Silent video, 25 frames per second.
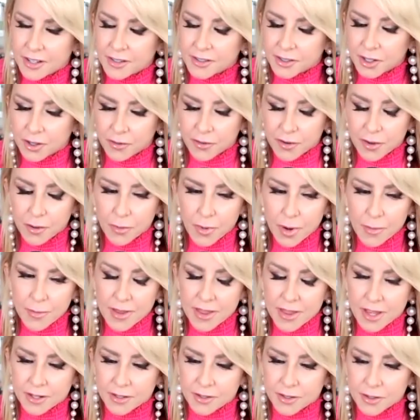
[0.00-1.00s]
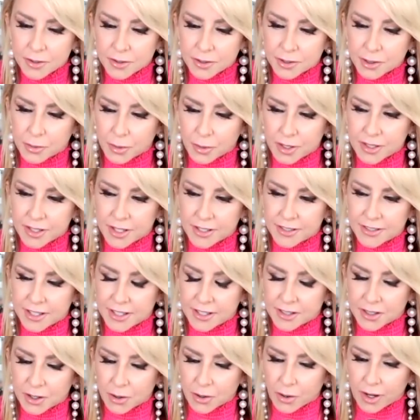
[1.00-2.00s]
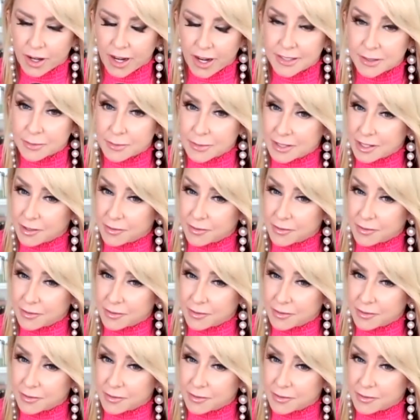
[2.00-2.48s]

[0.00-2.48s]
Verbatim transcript: So for the women that do squirt, does is their orgasm